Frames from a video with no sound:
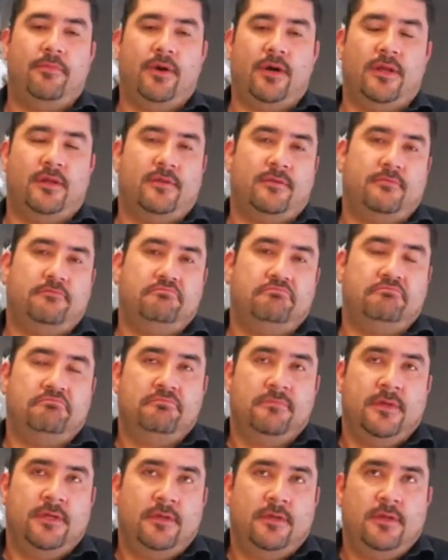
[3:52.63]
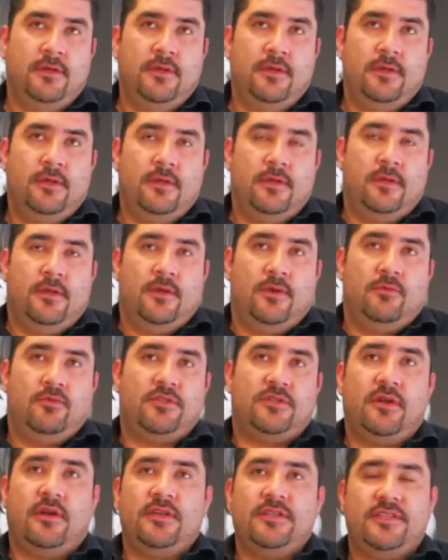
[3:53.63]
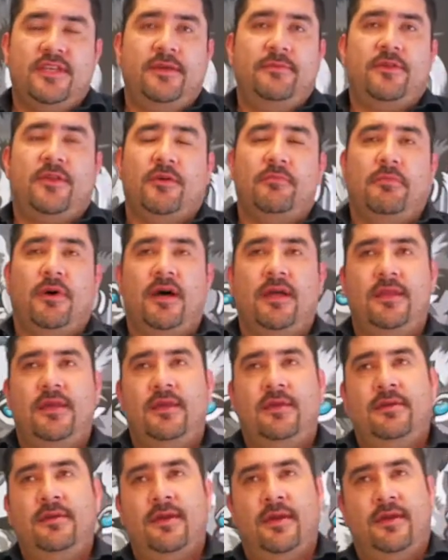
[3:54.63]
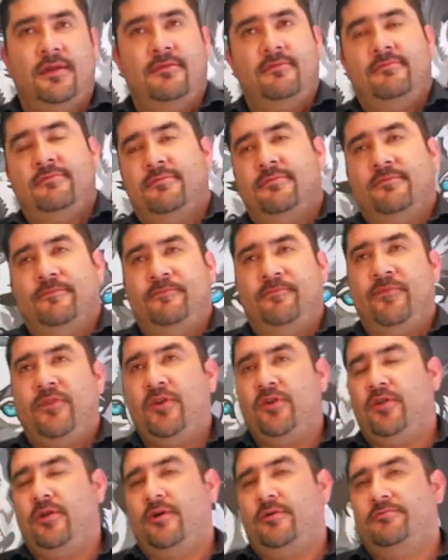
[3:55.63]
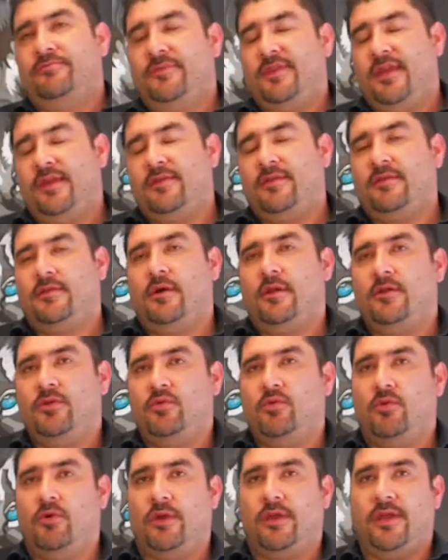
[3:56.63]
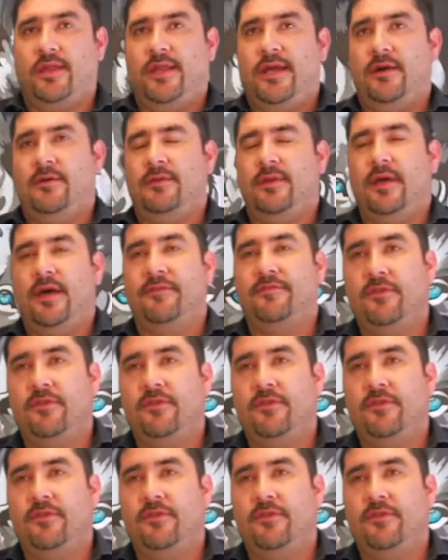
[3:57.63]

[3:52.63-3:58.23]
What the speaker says: But we started seeing some money, and you know, things started working out.